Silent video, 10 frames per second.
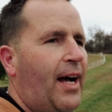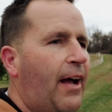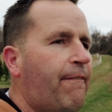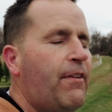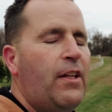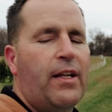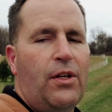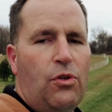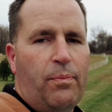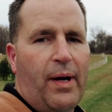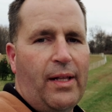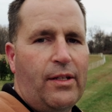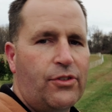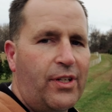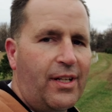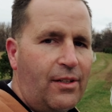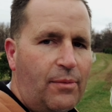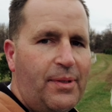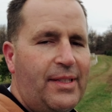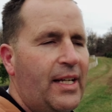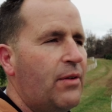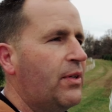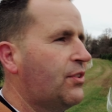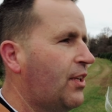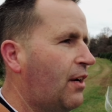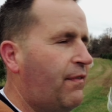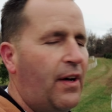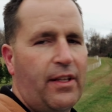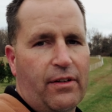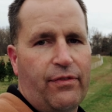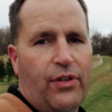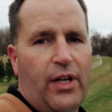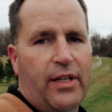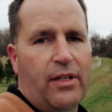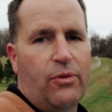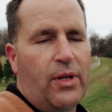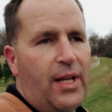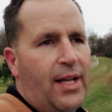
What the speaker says: I feel like a new pilot is gonna get a little bit daring, seeing how far they can fly out.